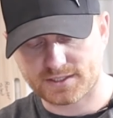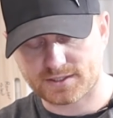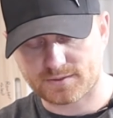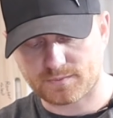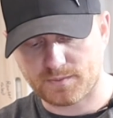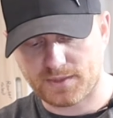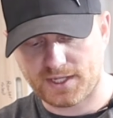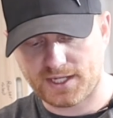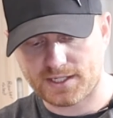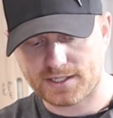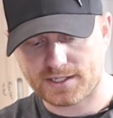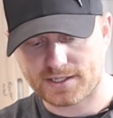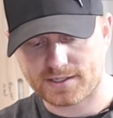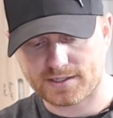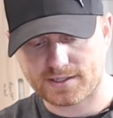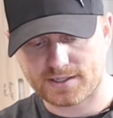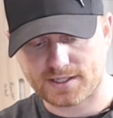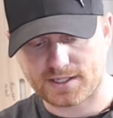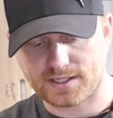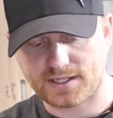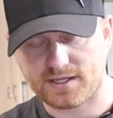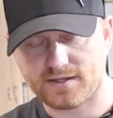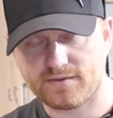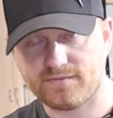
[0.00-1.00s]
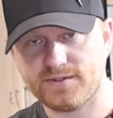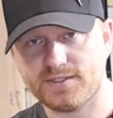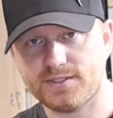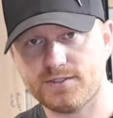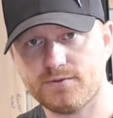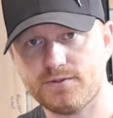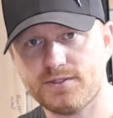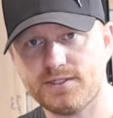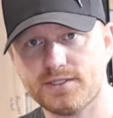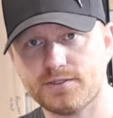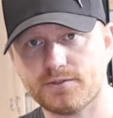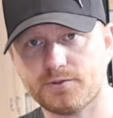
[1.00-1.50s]
it's made out of that heavy
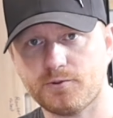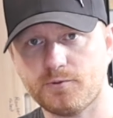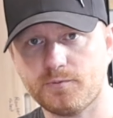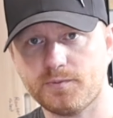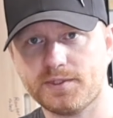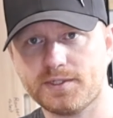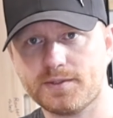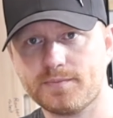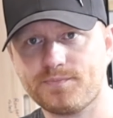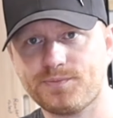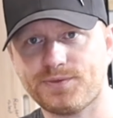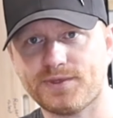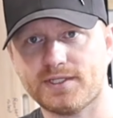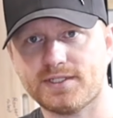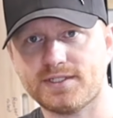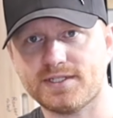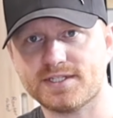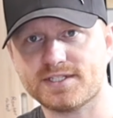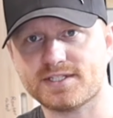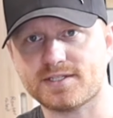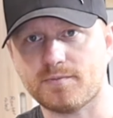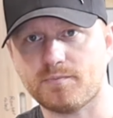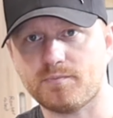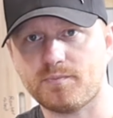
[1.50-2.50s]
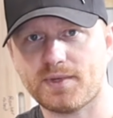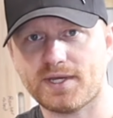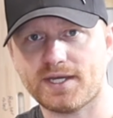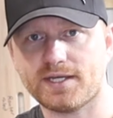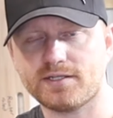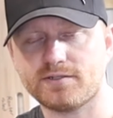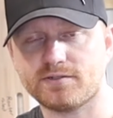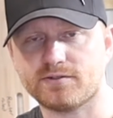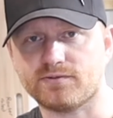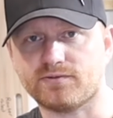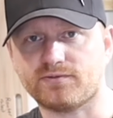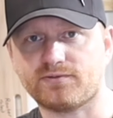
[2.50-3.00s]
duty aluminum, it doesn't
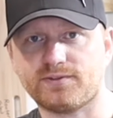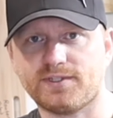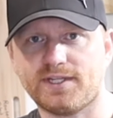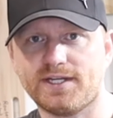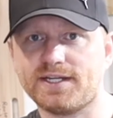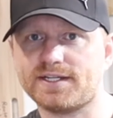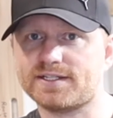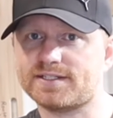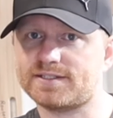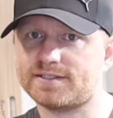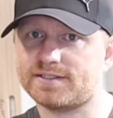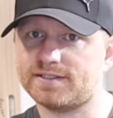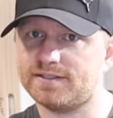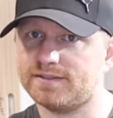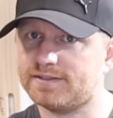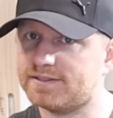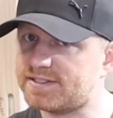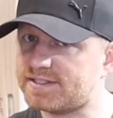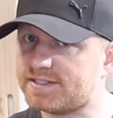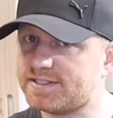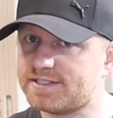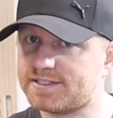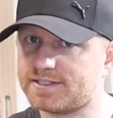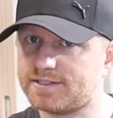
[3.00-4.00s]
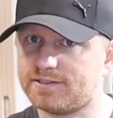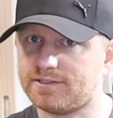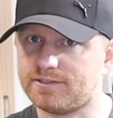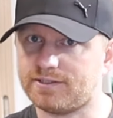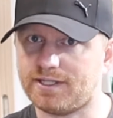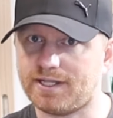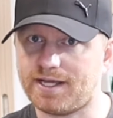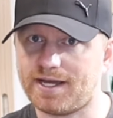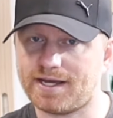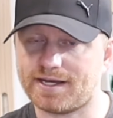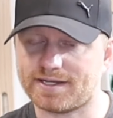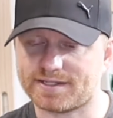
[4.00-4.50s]
bend or flex. This thing's gonna
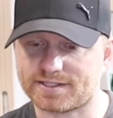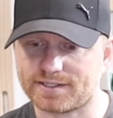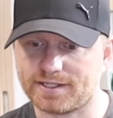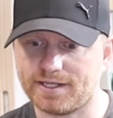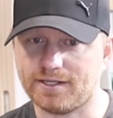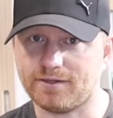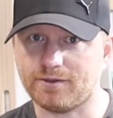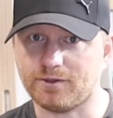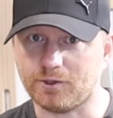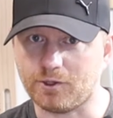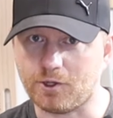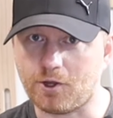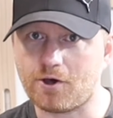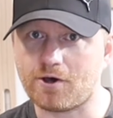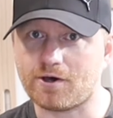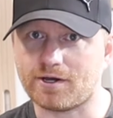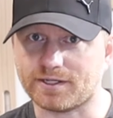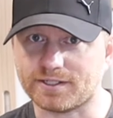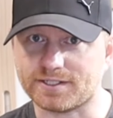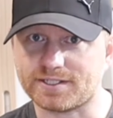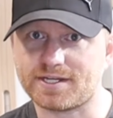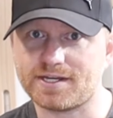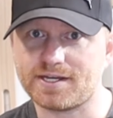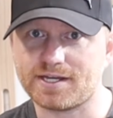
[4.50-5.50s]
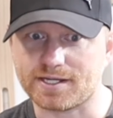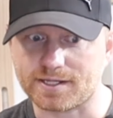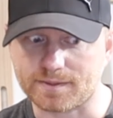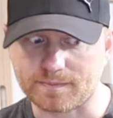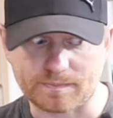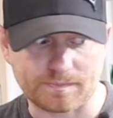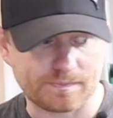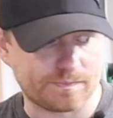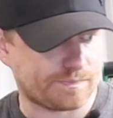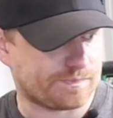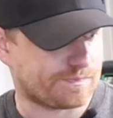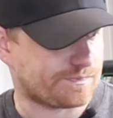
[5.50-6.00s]
last a long time.
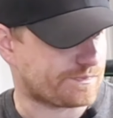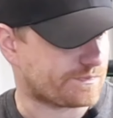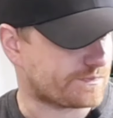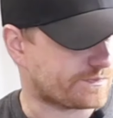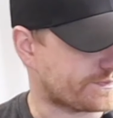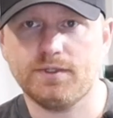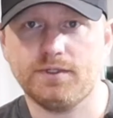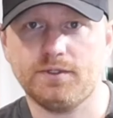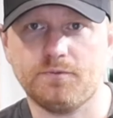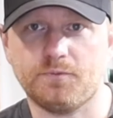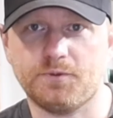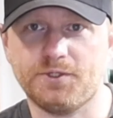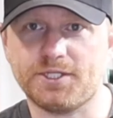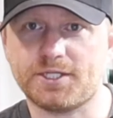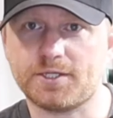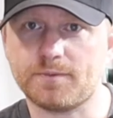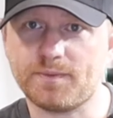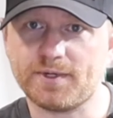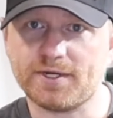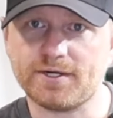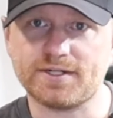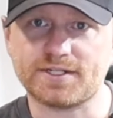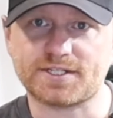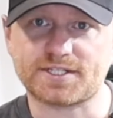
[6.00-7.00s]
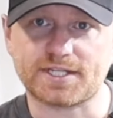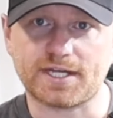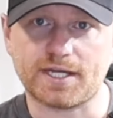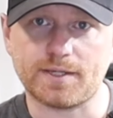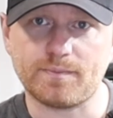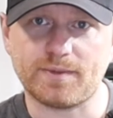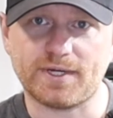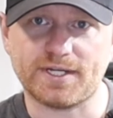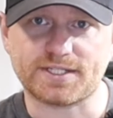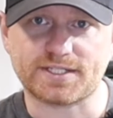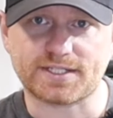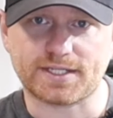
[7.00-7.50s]
When you compare it
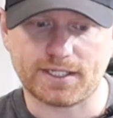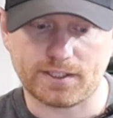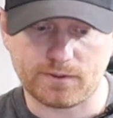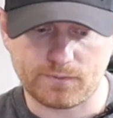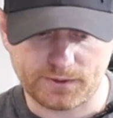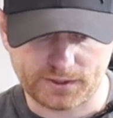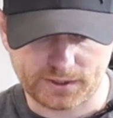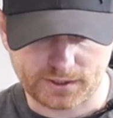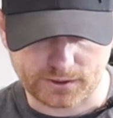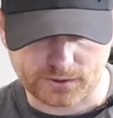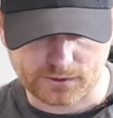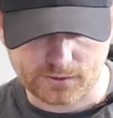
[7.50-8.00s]
side by side with the